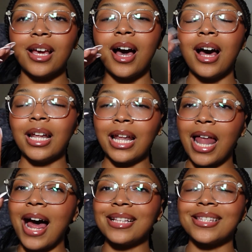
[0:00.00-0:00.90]
a
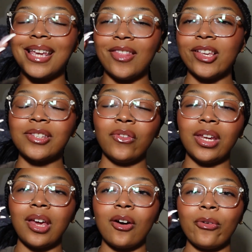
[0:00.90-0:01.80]
lot in this
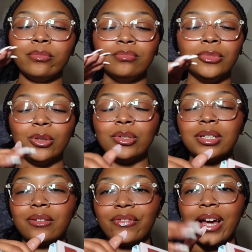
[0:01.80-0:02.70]
video due to
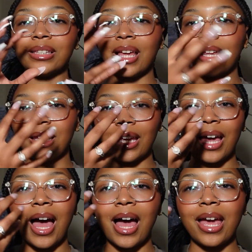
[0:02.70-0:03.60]
the fact that like
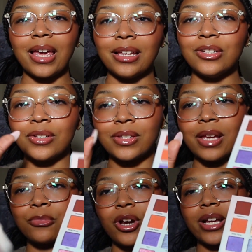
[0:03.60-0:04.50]
I just
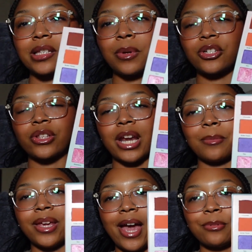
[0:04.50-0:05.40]
am trying to make sure that I'm
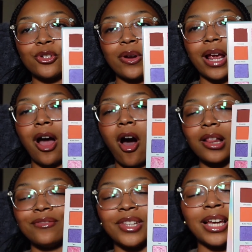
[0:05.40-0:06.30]
capturing all
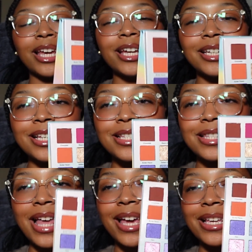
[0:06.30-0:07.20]
of the goodness
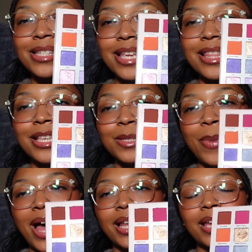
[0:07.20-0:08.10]
that is in this
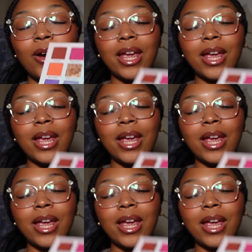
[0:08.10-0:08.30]
palette,